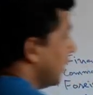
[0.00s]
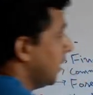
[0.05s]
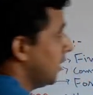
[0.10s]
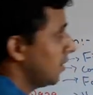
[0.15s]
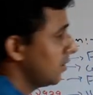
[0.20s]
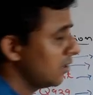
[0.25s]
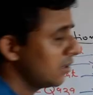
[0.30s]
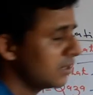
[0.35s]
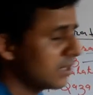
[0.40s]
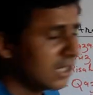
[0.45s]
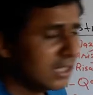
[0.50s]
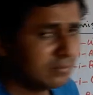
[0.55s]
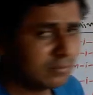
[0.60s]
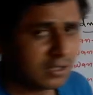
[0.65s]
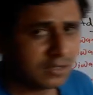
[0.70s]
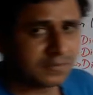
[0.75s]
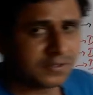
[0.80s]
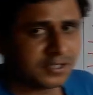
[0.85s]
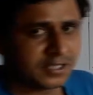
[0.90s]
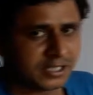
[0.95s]
at the time
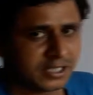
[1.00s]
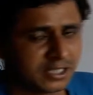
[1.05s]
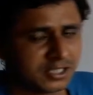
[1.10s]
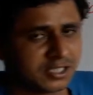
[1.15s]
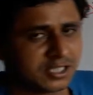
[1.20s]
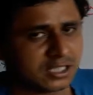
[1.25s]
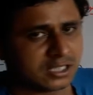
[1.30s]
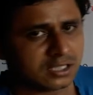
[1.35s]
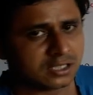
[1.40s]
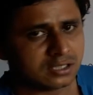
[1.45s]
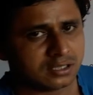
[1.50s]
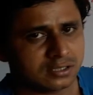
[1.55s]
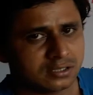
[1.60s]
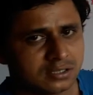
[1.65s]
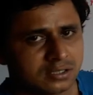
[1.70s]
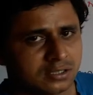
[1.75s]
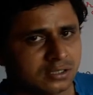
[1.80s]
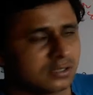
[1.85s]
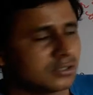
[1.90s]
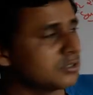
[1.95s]
of Sher Shah
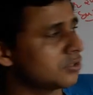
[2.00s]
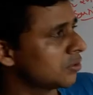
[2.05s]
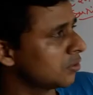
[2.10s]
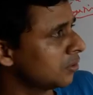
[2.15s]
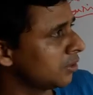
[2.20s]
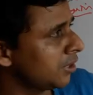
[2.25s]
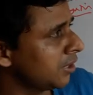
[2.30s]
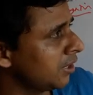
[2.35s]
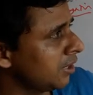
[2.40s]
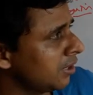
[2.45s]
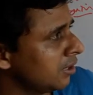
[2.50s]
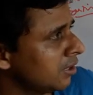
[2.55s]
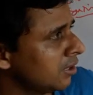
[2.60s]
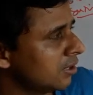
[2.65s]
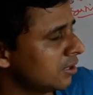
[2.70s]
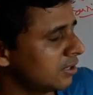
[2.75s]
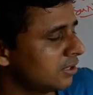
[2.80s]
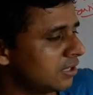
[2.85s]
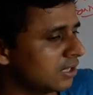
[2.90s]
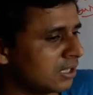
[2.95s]
Suri,
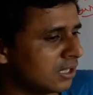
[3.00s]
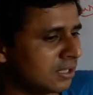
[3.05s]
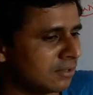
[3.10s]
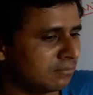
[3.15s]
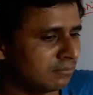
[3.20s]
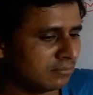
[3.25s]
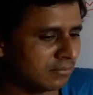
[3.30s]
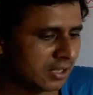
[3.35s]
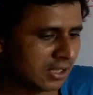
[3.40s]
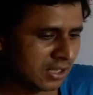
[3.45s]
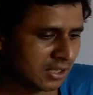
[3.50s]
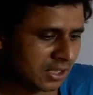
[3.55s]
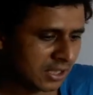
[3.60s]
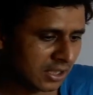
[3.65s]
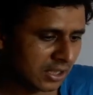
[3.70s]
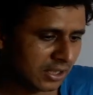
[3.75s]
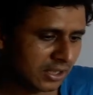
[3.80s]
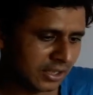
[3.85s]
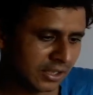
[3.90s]
the major